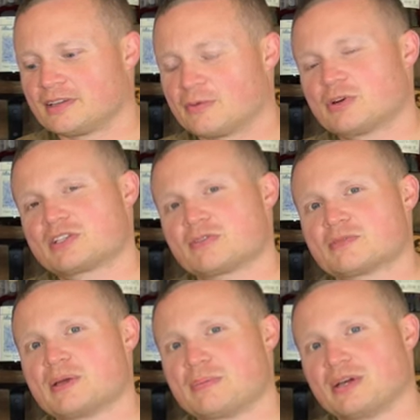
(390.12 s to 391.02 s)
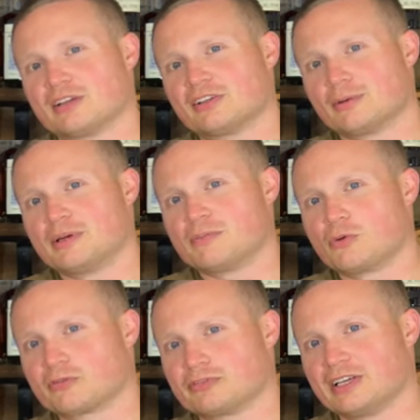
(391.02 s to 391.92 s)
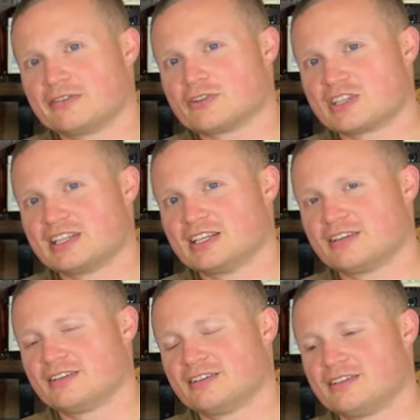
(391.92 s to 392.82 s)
I wish there was maybe a little bit more flavors in there.